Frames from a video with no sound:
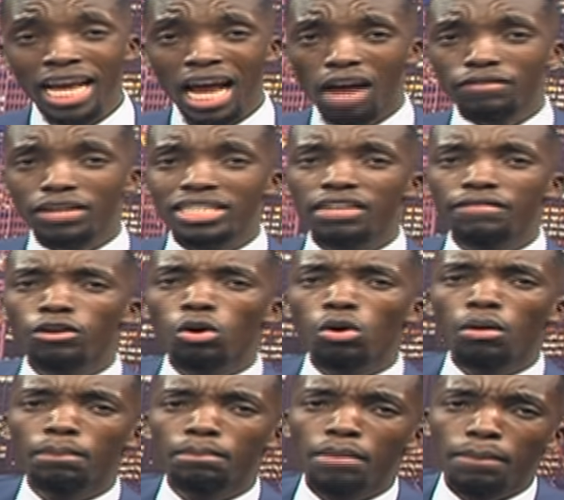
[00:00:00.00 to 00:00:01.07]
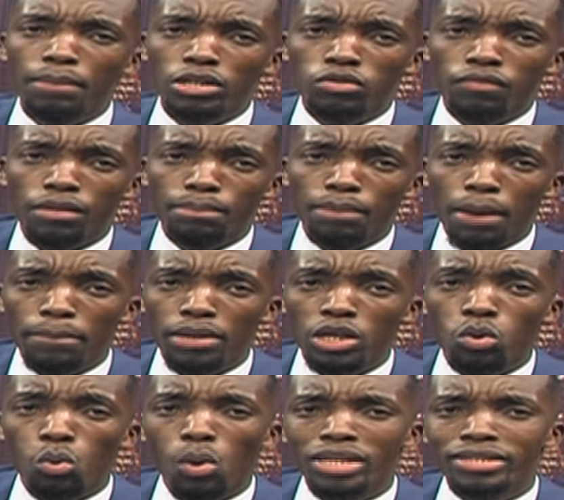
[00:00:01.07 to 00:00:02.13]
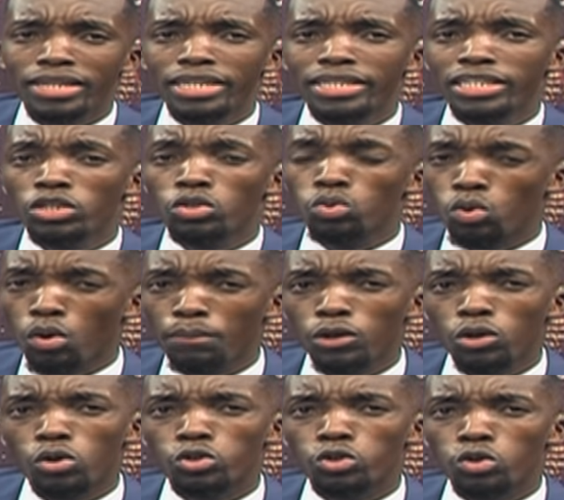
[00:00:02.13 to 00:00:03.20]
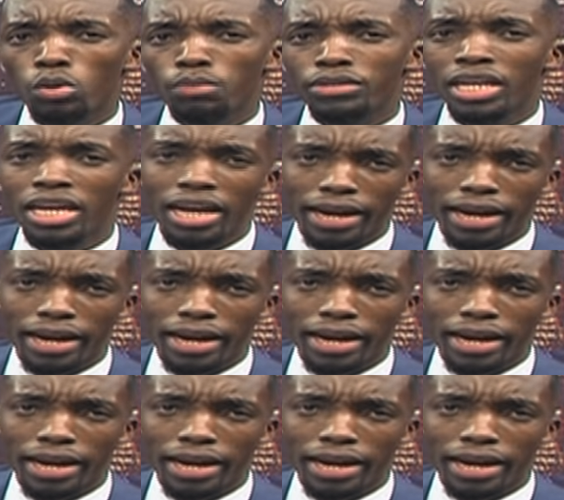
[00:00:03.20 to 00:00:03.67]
after several members of the public were sentenced to communal jobs